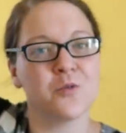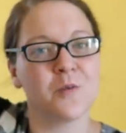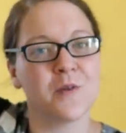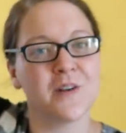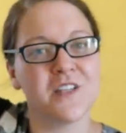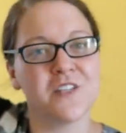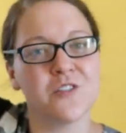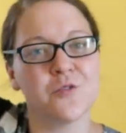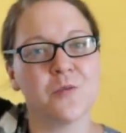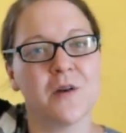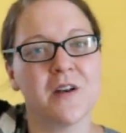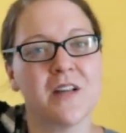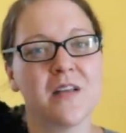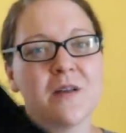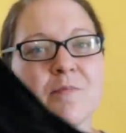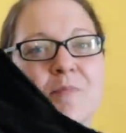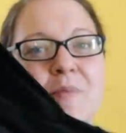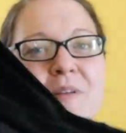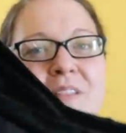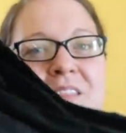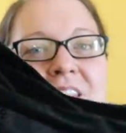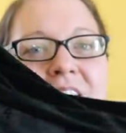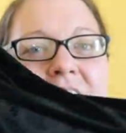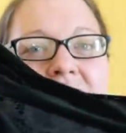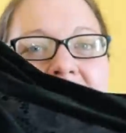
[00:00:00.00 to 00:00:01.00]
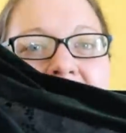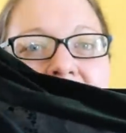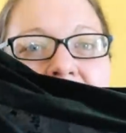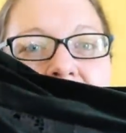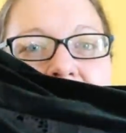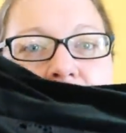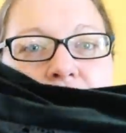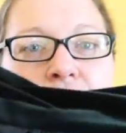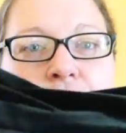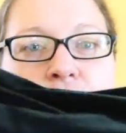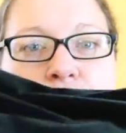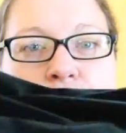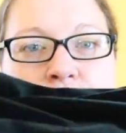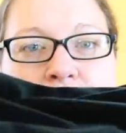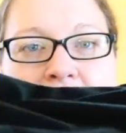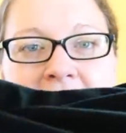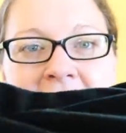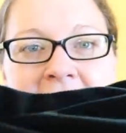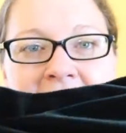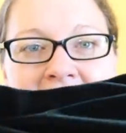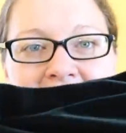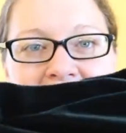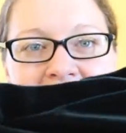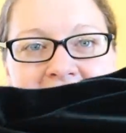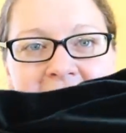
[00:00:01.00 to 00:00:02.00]
2020. But the
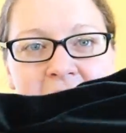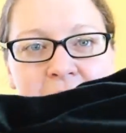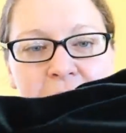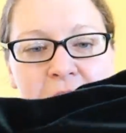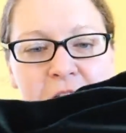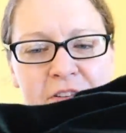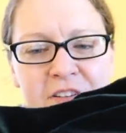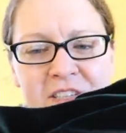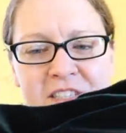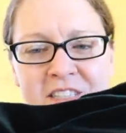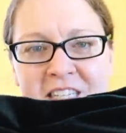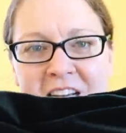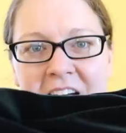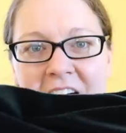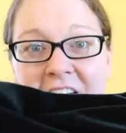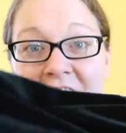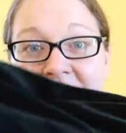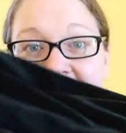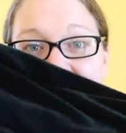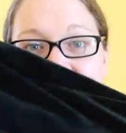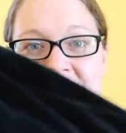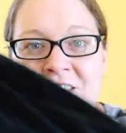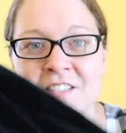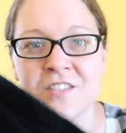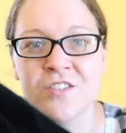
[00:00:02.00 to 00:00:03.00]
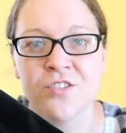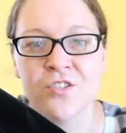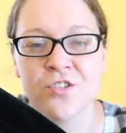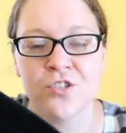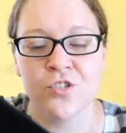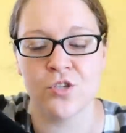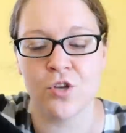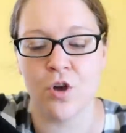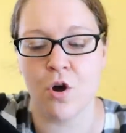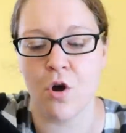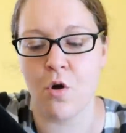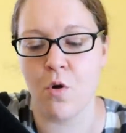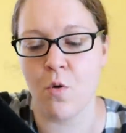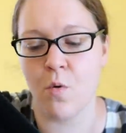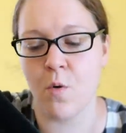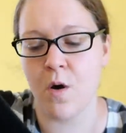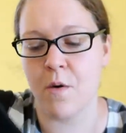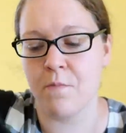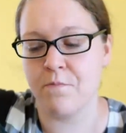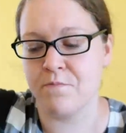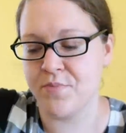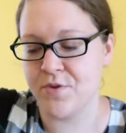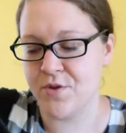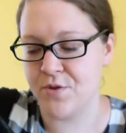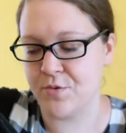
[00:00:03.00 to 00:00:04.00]
green, it's kind of hard to tell. It's
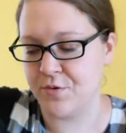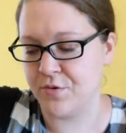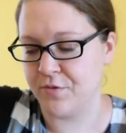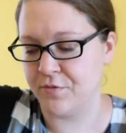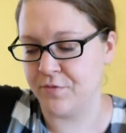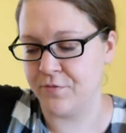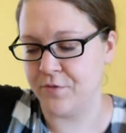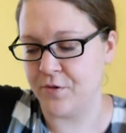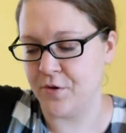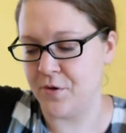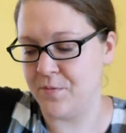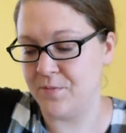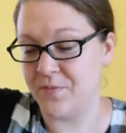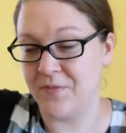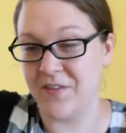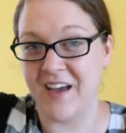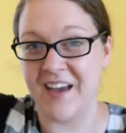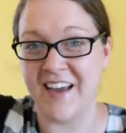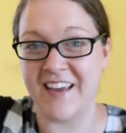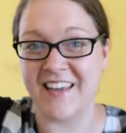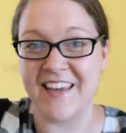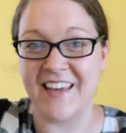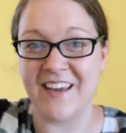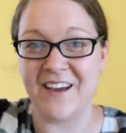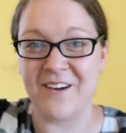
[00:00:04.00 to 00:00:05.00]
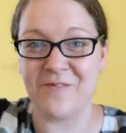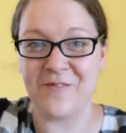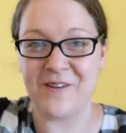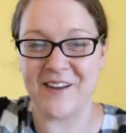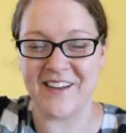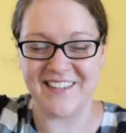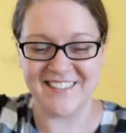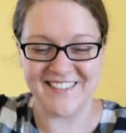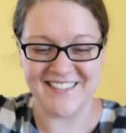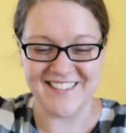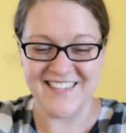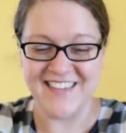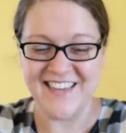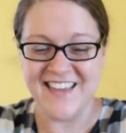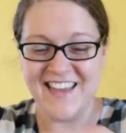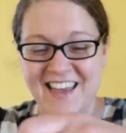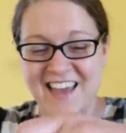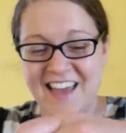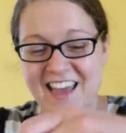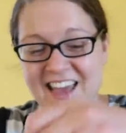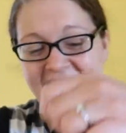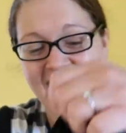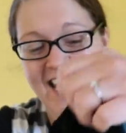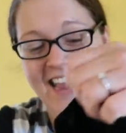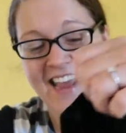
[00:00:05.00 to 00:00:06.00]
so beautiful. I can't wait.
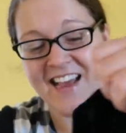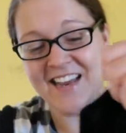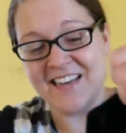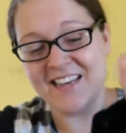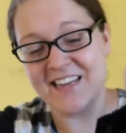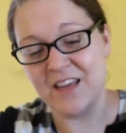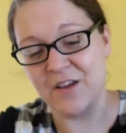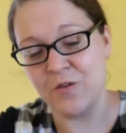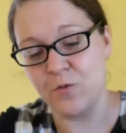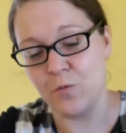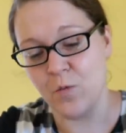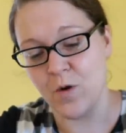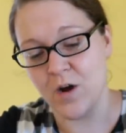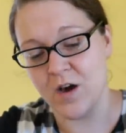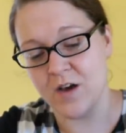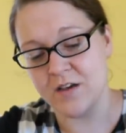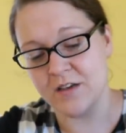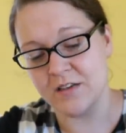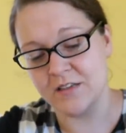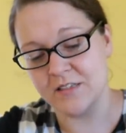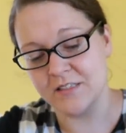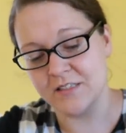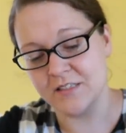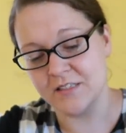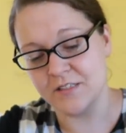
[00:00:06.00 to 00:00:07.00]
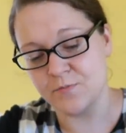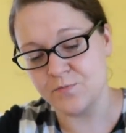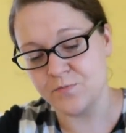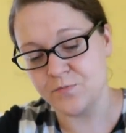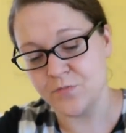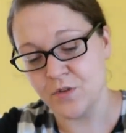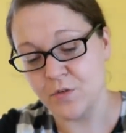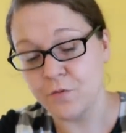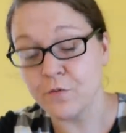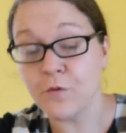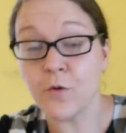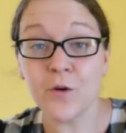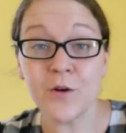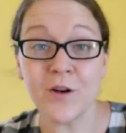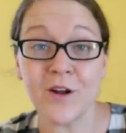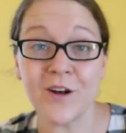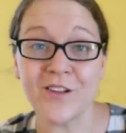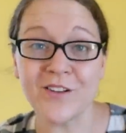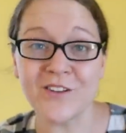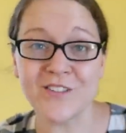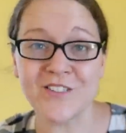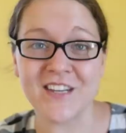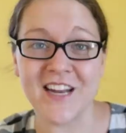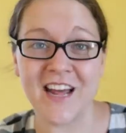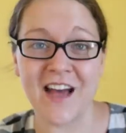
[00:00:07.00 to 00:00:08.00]
And it was
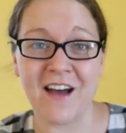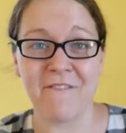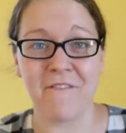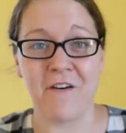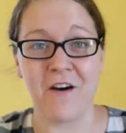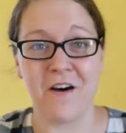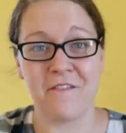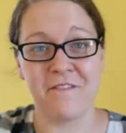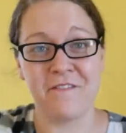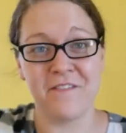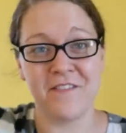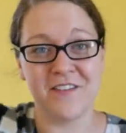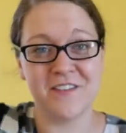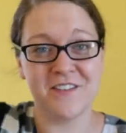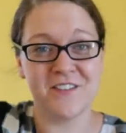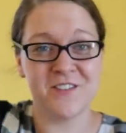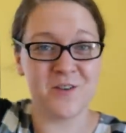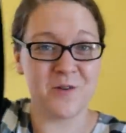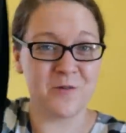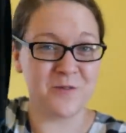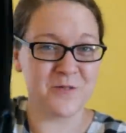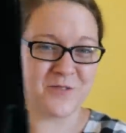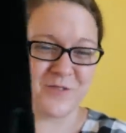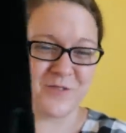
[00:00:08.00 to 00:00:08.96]
$4 and half off, so it